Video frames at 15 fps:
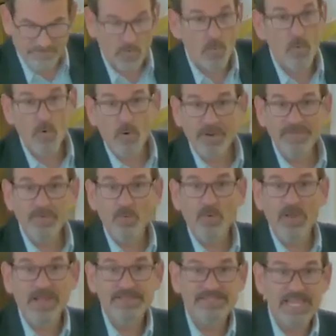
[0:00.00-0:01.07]
Or in the
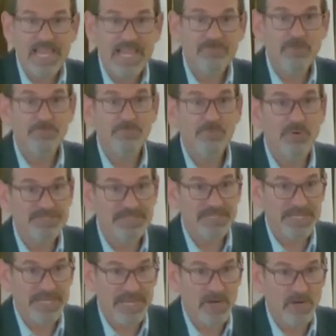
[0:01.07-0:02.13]
way David puts
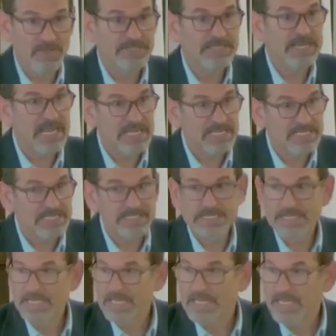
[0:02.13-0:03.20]
it here, taste
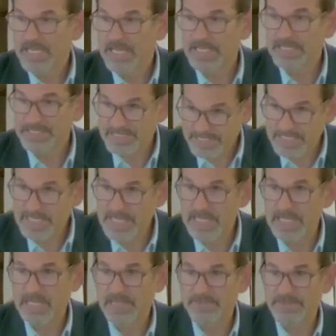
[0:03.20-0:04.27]
and
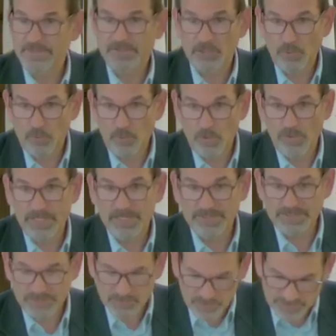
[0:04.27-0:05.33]
see that the Lord
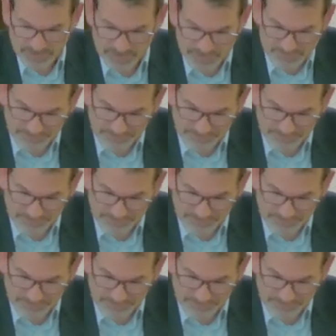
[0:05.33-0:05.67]
is good.